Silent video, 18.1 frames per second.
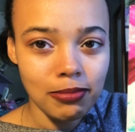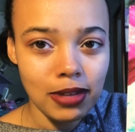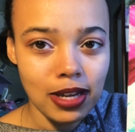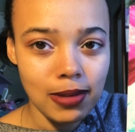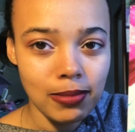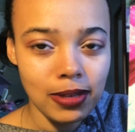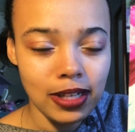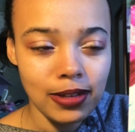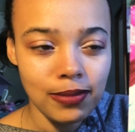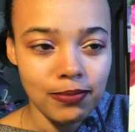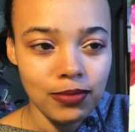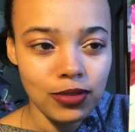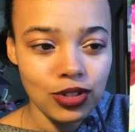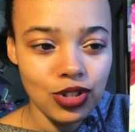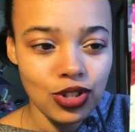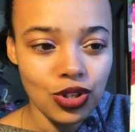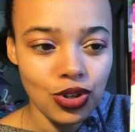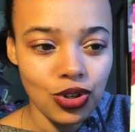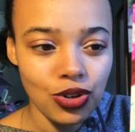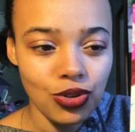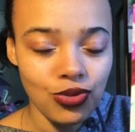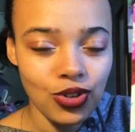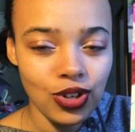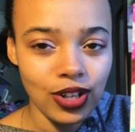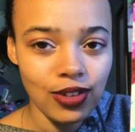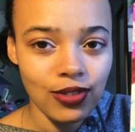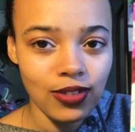maybe. So you're
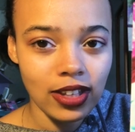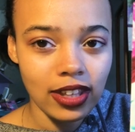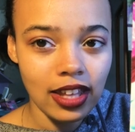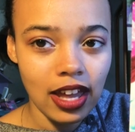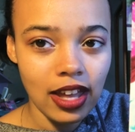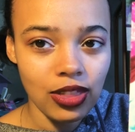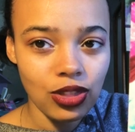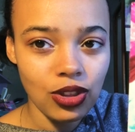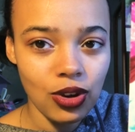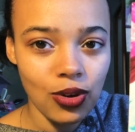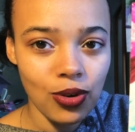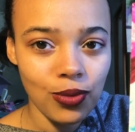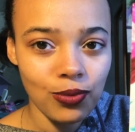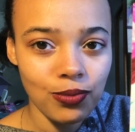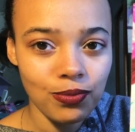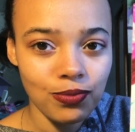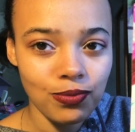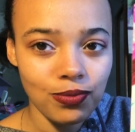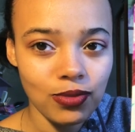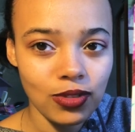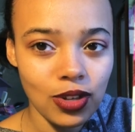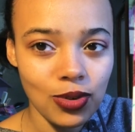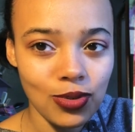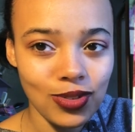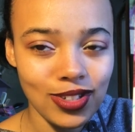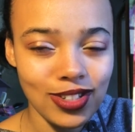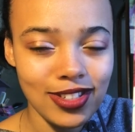forgiving that, though.
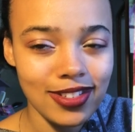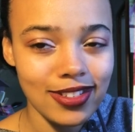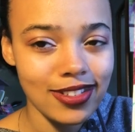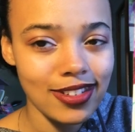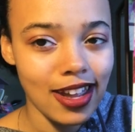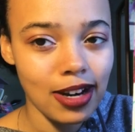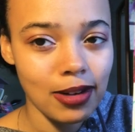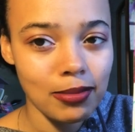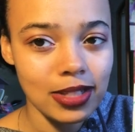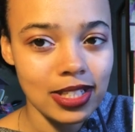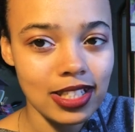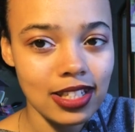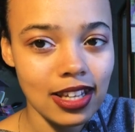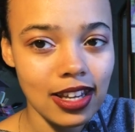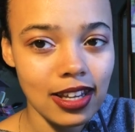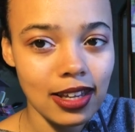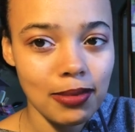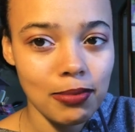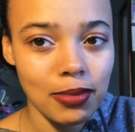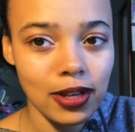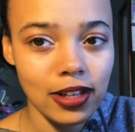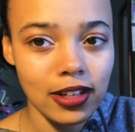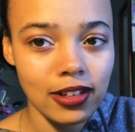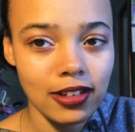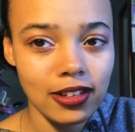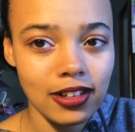It was not a mistake, but